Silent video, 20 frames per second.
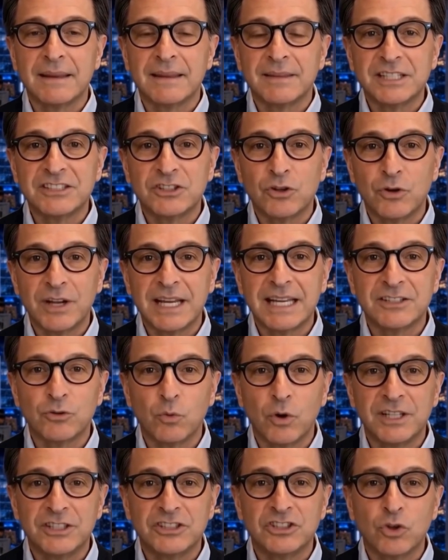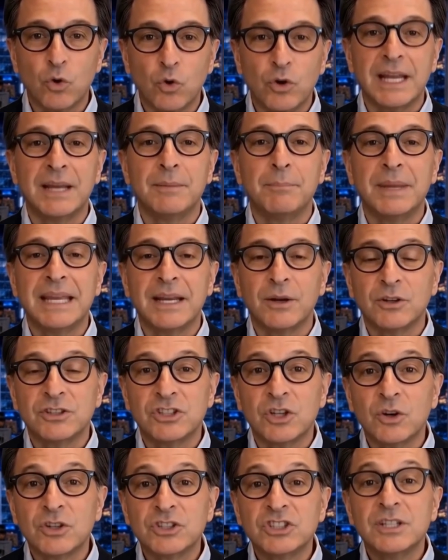This creates what historian Peter
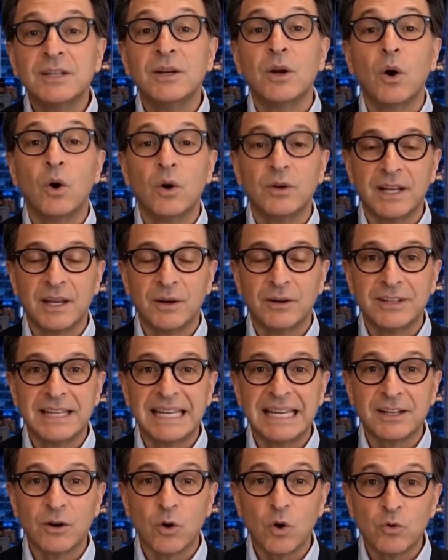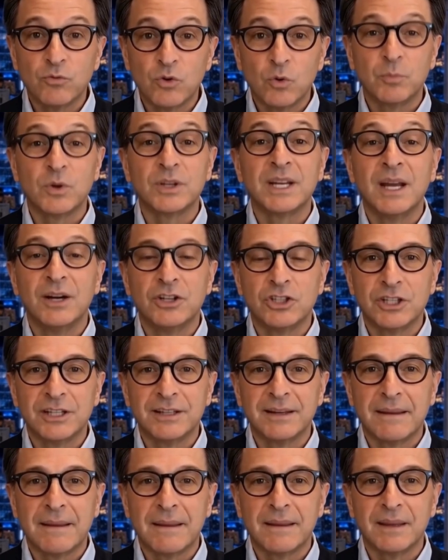Turchin called elite overproduction.